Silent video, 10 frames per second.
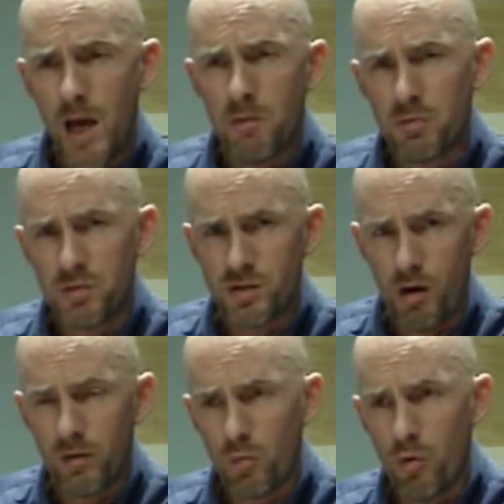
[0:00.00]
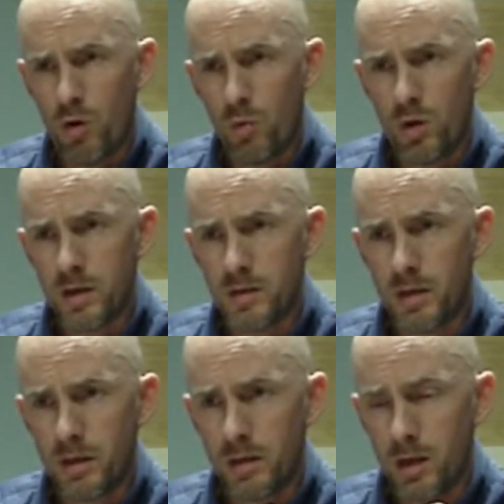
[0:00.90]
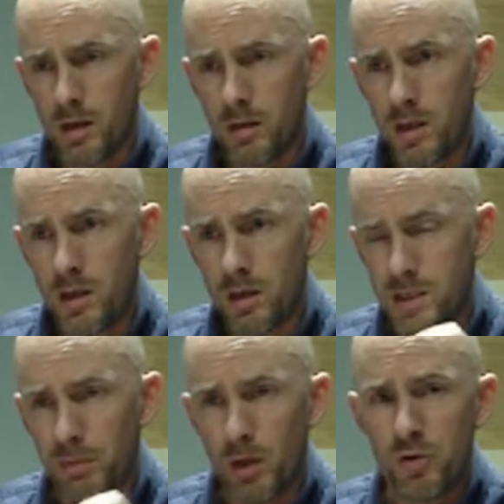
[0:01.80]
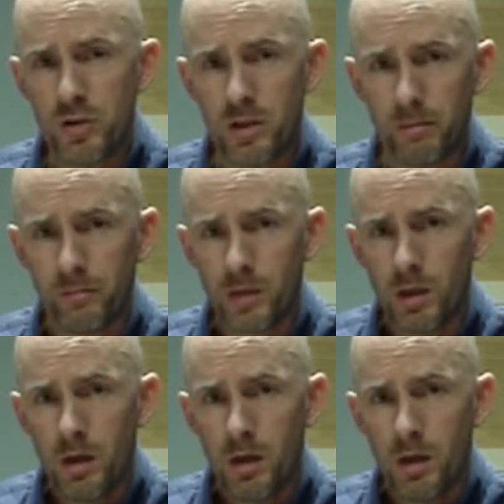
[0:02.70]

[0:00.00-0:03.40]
That was what started the war, was the explosion